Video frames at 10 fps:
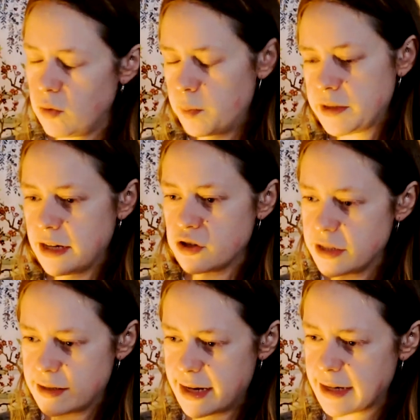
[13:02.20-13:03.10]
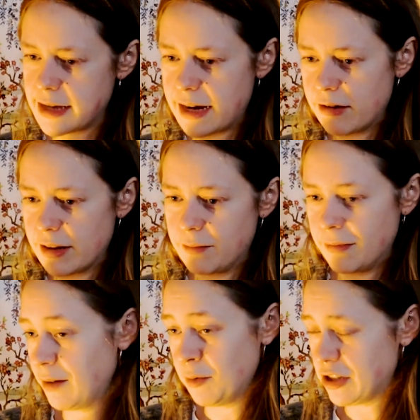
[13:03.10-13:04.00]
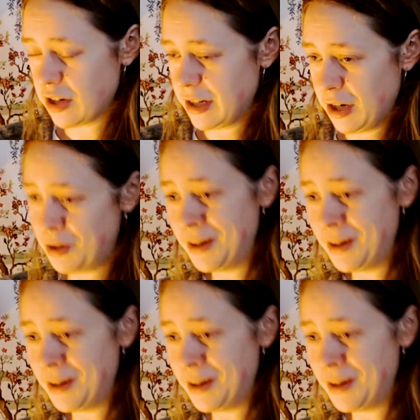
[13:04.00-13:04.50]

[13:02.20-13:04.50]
potentially 6/8 rhythm, I wish I knew.